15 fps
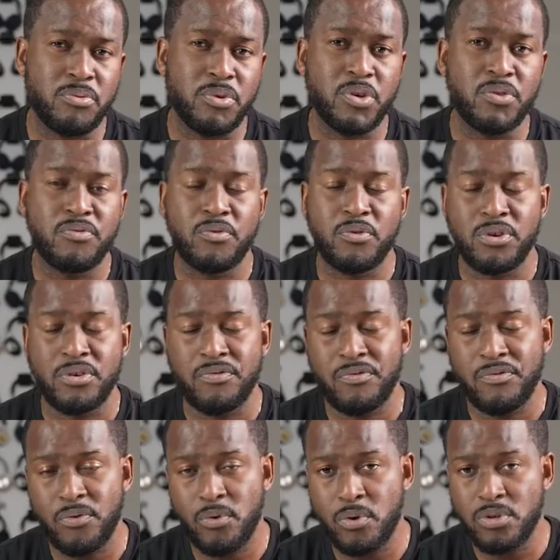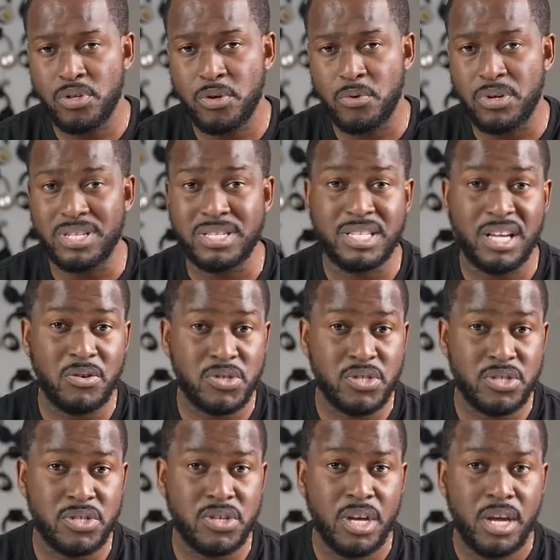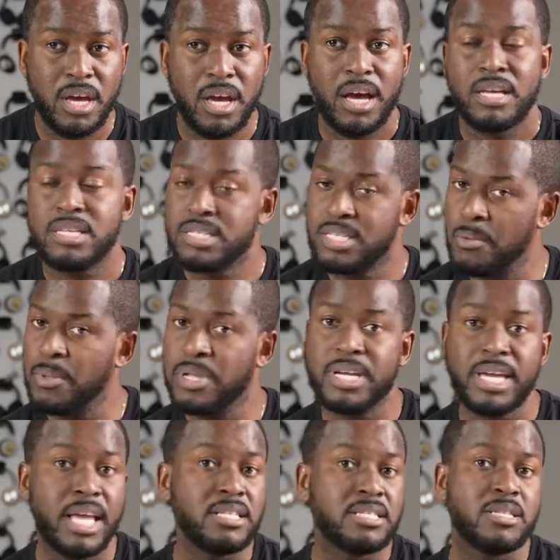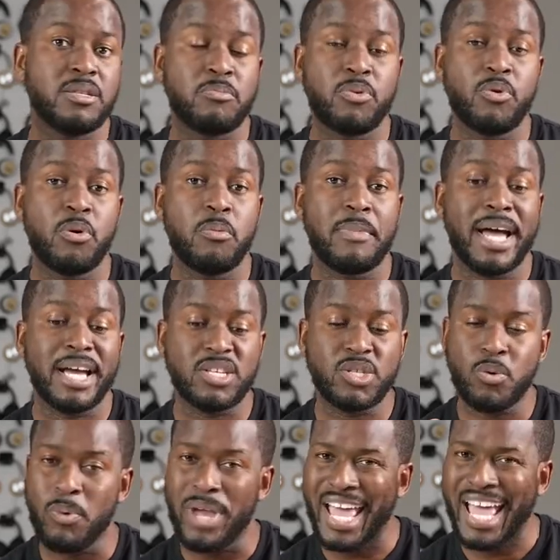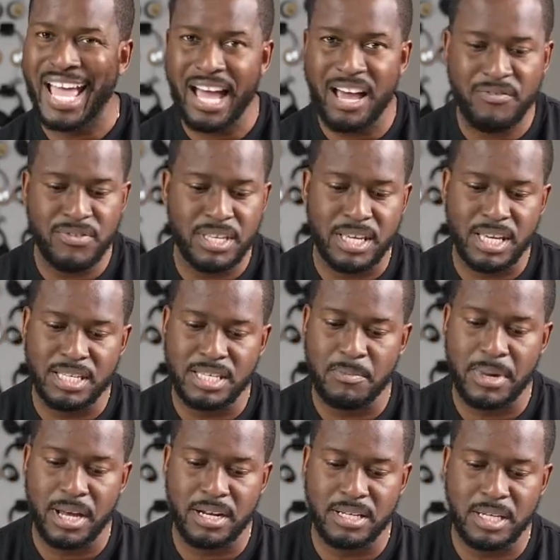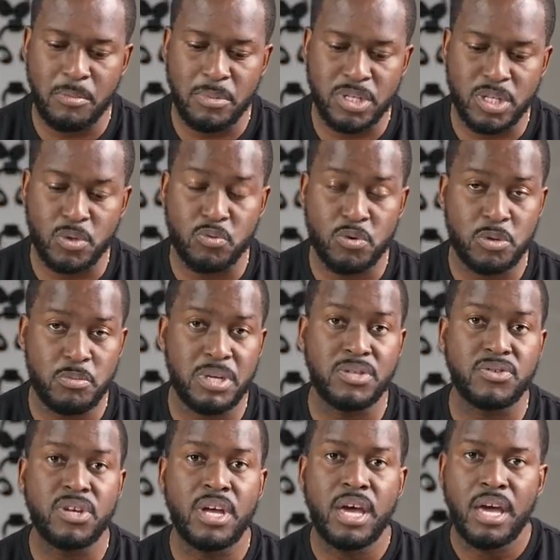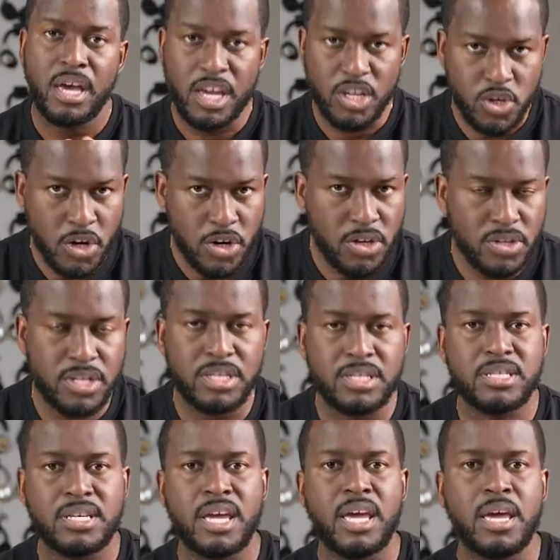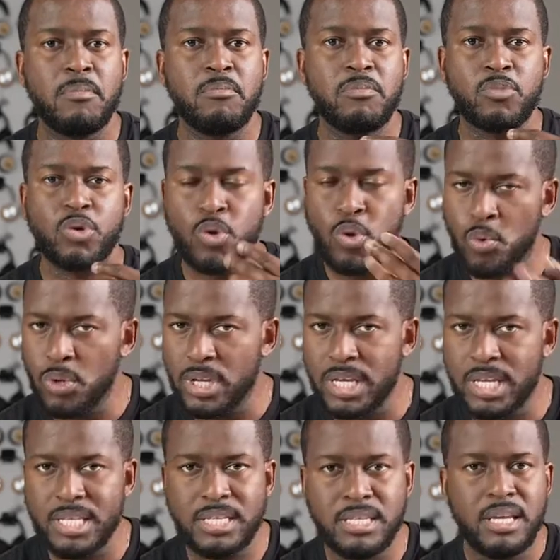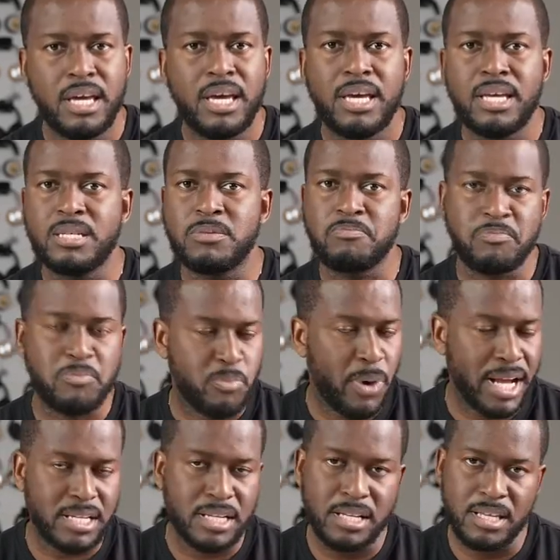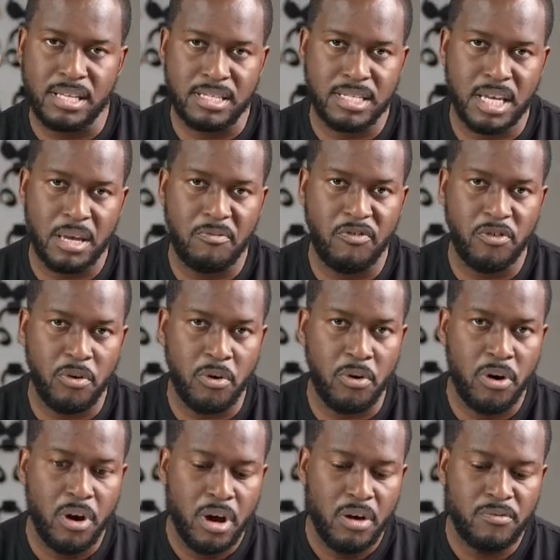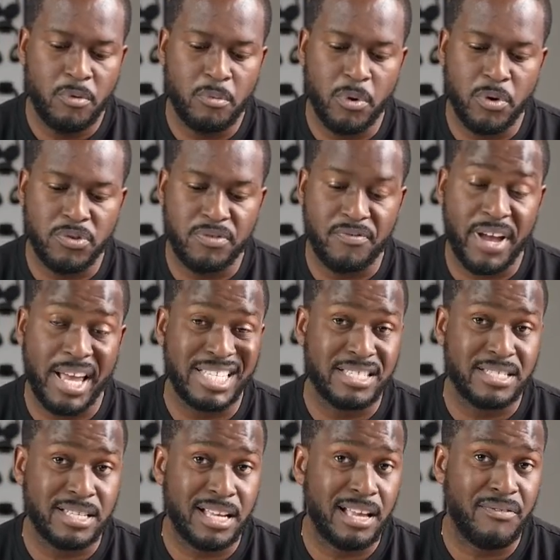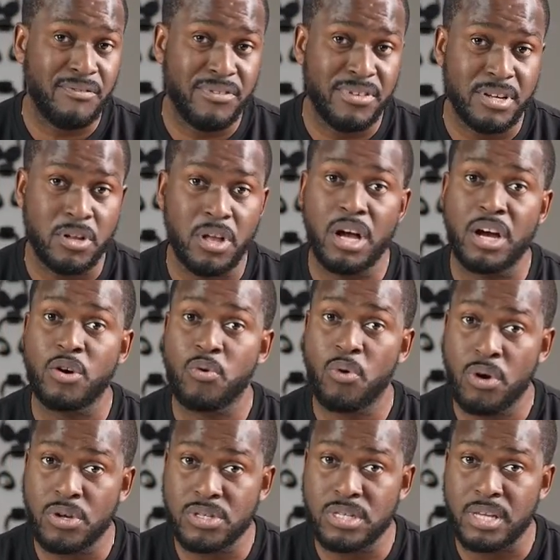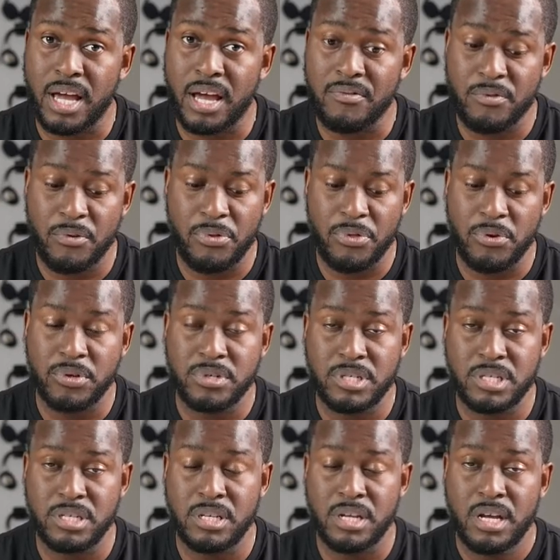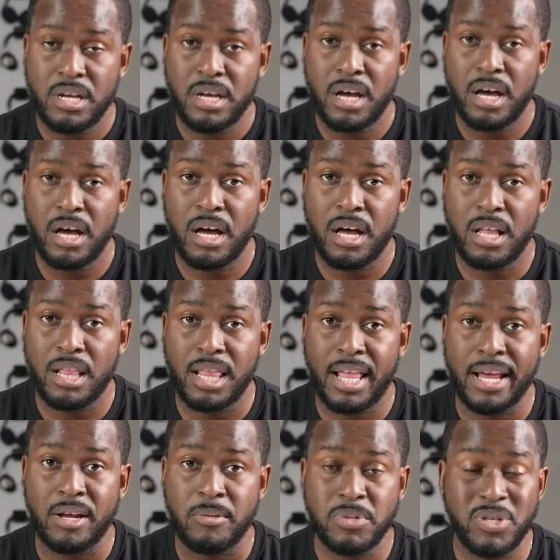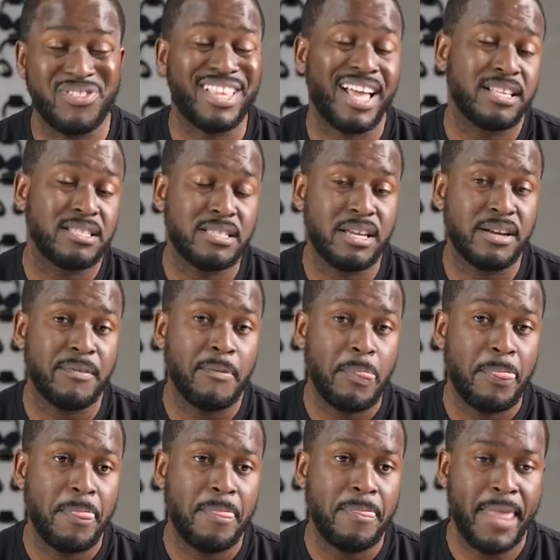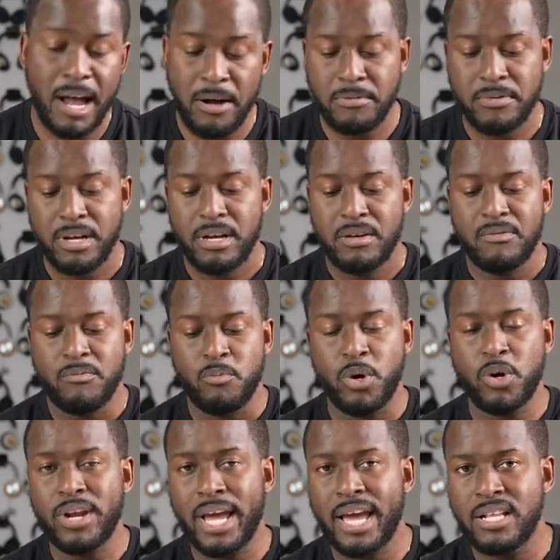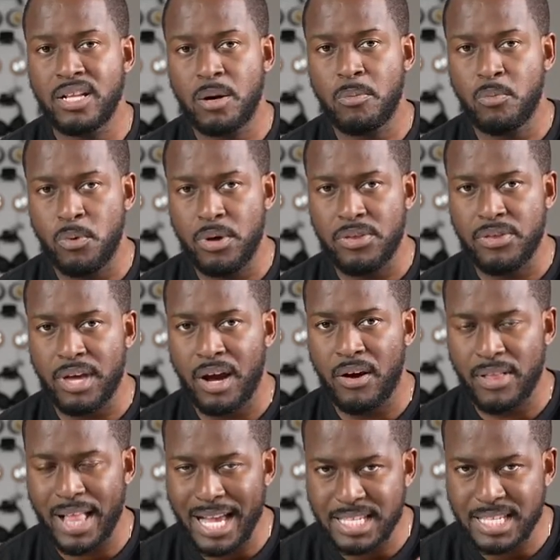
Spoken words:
to 44 degrees Celsius. Similar again to the Pro Max, so we're having the same kind of temperatures, which means internals are the same, cooling is practically the same for both devices, I feel, across the iPhone 13 lineup, so that's there. Now, we're gonna end up with our last